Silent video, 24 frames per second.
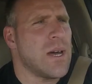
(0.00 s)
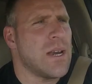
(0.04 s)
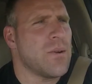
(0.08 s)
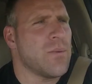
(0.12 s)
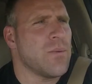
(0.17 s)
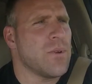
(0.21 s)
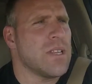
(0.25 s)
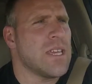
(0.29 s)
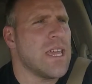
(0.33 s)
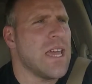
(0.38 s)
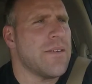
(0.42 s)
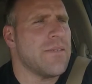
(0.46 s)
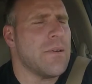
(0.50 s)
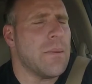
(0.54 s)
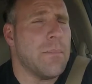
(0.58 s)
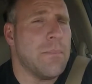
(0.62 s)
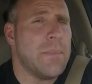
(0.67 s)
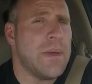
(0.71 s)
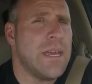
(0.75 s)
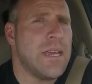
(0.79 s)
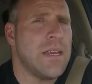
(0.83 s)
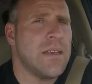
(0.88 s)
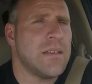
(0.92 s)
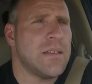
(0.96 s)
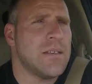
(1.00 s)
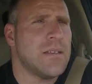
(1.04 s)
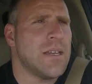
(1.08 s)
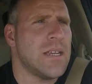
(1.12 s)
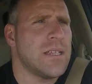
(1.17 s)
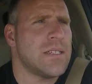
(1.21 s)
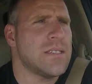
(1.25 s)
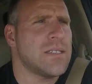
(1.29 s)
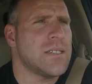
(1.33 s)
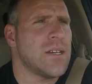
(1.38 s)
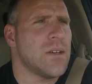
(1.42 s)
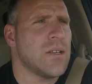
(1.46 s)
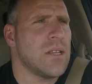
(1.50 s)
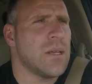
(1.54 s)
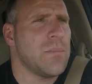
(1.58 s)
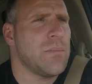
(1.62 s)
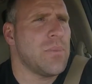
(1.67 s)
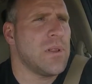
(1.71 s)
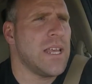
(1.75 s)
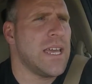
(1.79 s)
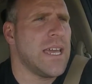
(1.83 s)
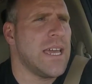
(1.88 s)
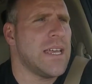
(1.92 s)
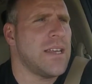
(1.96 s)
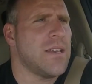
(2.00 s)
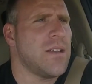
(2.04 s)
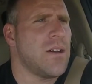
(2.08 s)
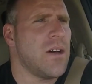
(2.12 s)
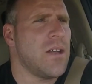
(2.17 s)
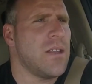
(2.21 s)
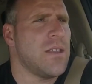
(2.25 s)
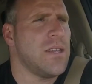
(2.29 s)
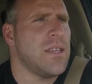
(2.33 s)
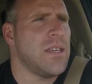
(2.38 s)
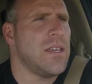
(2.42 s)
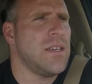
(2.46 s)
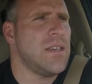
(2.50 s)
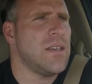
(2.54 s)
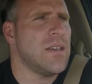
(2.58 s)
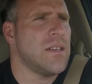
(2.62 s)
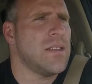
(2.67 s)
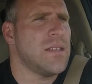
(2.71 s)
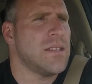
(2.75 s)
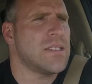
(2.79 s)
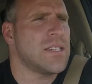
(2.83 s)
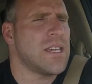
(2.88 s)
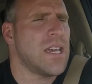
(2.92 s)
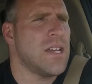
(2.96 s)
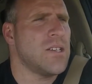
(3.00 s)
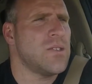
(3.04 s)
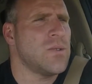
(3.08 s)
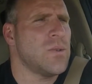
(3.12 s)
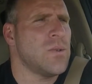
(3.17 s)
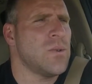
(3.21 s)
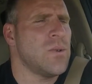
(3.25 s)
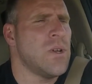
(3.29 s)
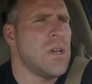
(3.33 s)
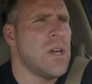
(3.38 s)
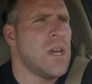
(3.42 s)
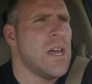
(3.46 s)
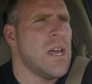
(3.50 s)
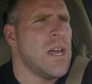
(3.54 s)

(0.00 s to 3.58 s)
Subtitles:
I don't really have a meet necessarily planned on the schedule.